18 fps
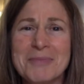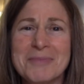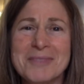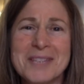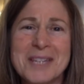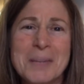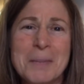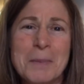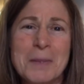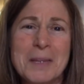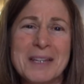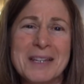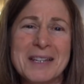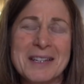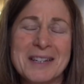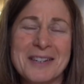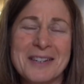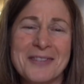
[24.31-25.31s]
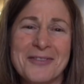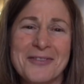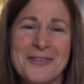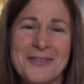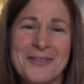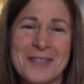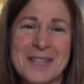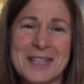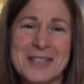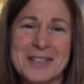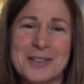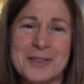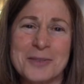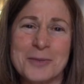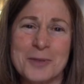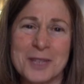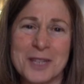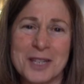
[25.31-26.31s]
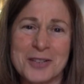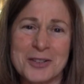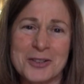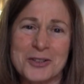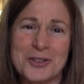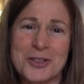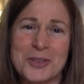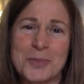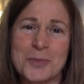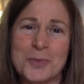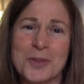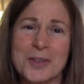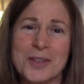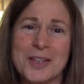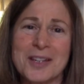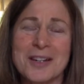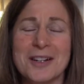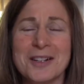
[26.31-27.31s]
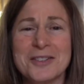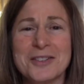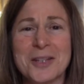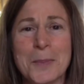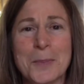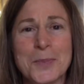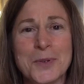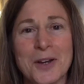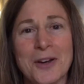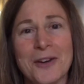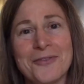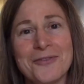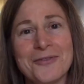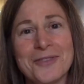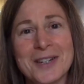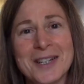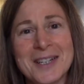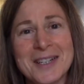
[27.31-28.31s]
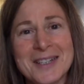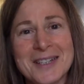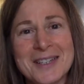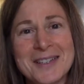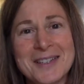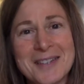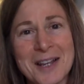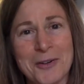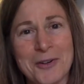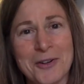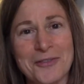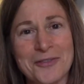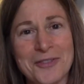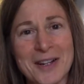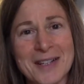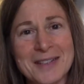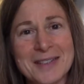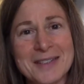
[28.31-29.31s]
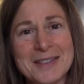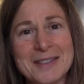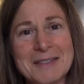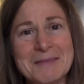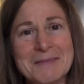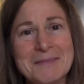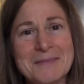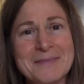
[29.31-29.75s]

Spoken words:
deeply conflicted relationship with the concept of sacrifice.